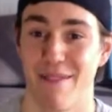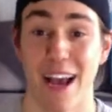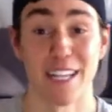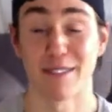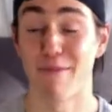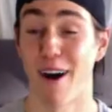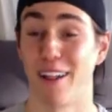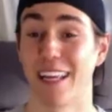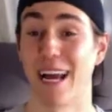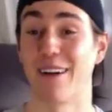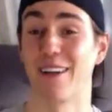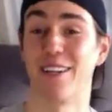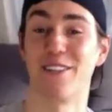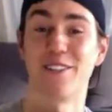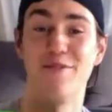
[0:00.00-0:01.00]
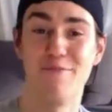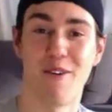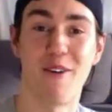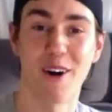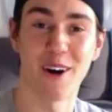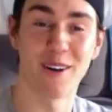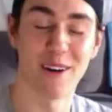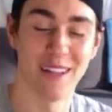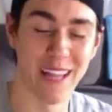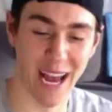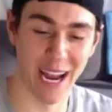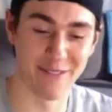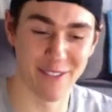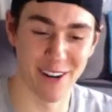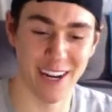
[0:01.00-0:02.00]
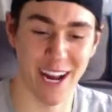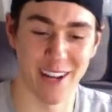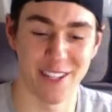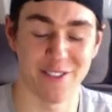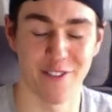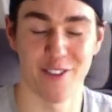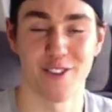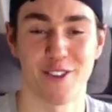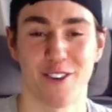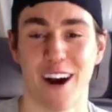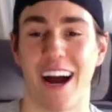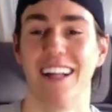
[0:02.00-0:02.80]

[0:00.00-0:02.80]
Yes, Molly, I'm going to do more live workouts for sure.